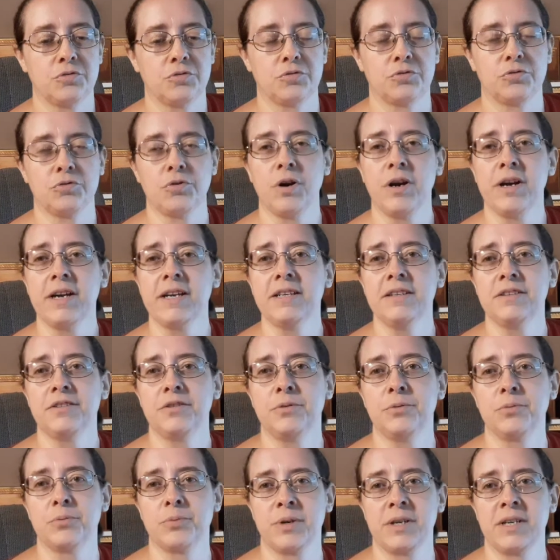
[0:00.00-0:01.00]
trying
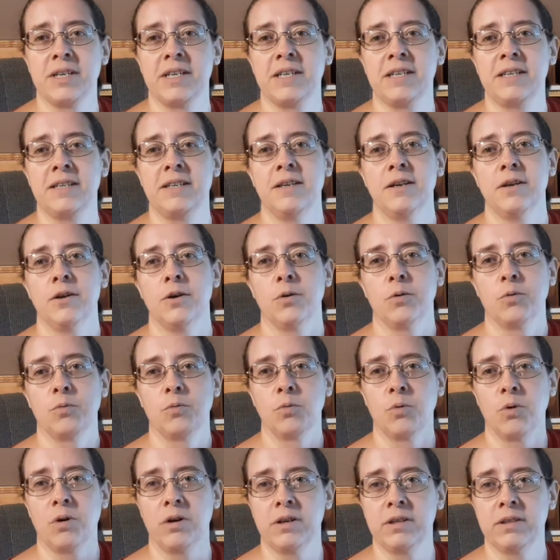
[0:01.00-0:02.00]
to read
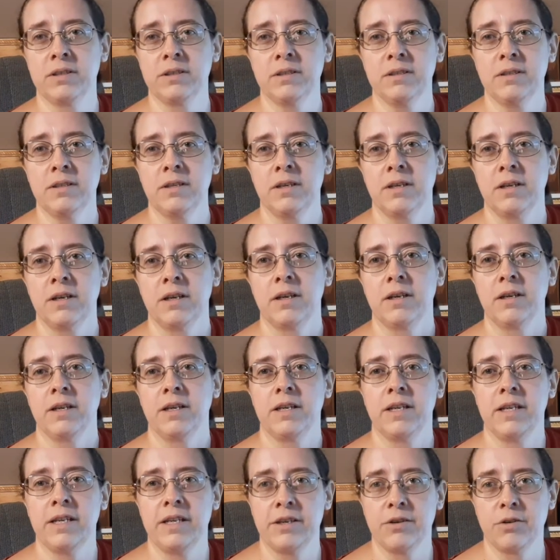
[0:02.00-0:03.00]
one
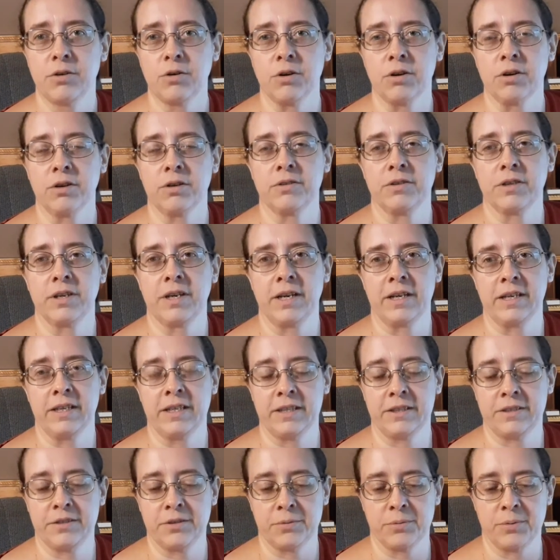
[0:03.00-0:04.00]
e-arc that I
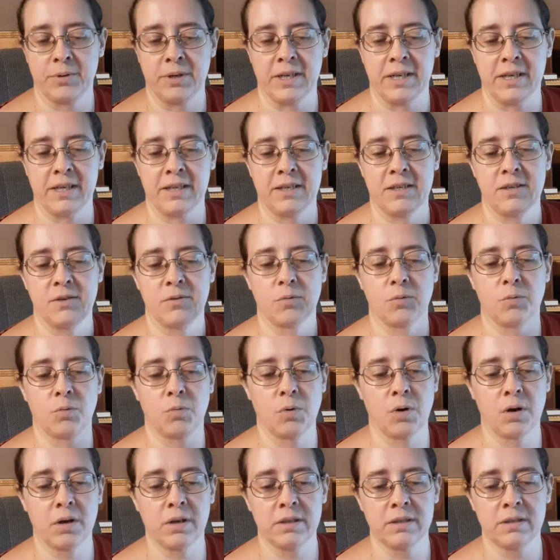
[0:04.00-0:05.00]
need to read,
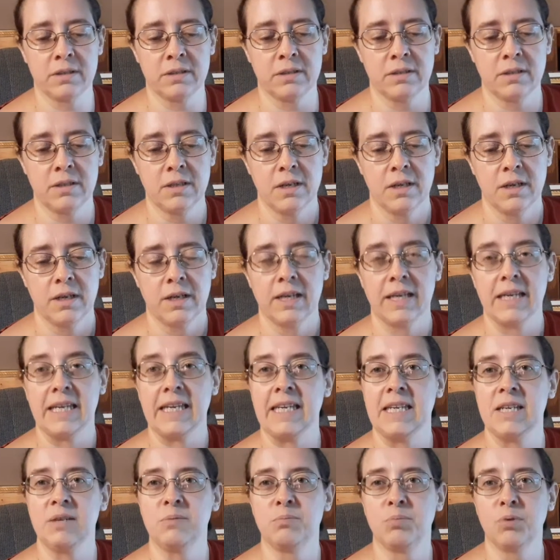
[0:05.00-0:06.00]
one
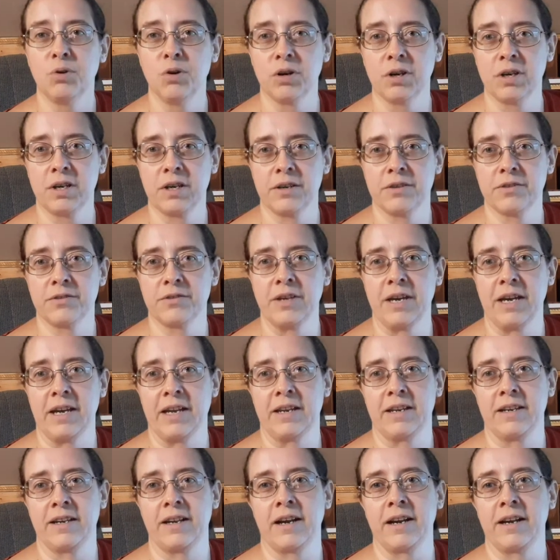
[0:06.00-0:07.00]
e-book
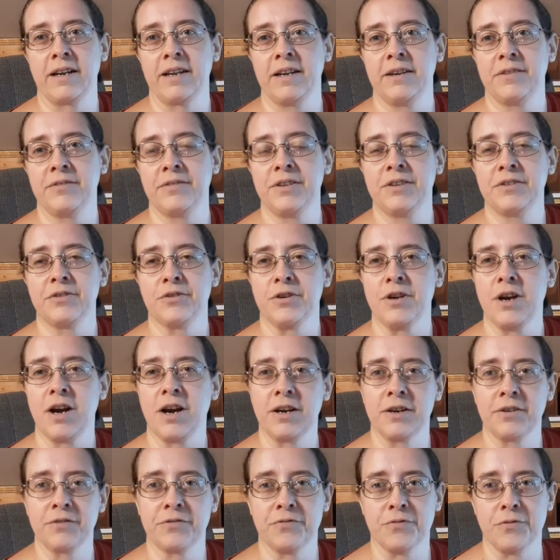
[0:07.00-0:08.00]
that I have either
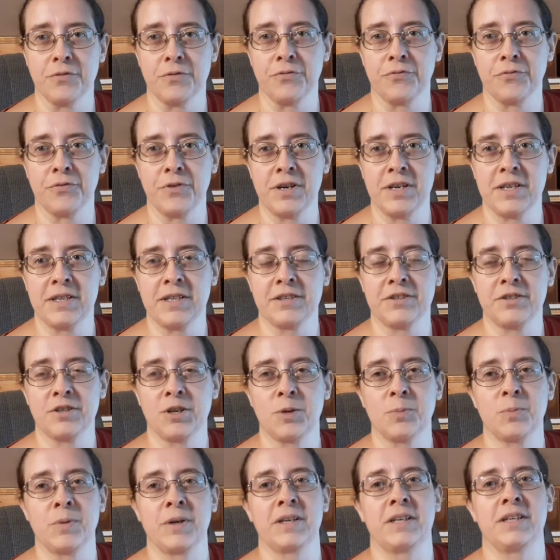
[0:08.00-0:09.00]
gotten for free that's
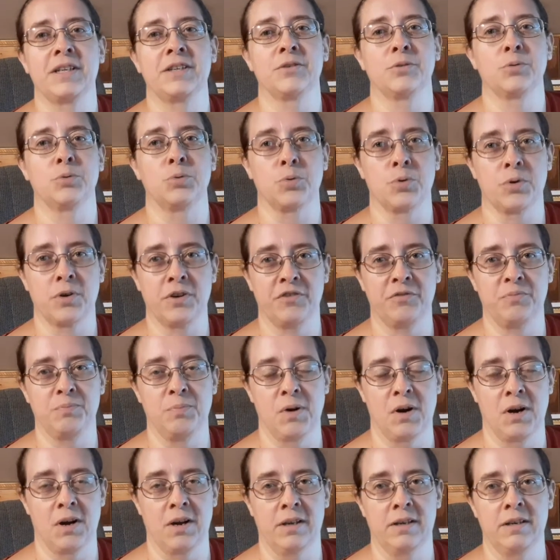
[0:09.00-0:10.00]
on my Kindle or I've
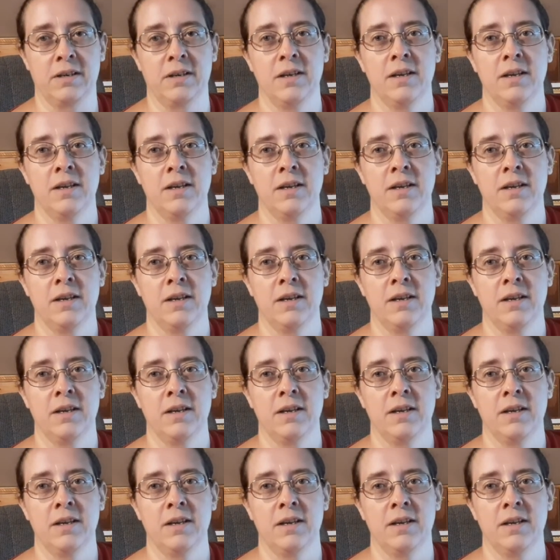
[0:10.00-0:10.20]
bought,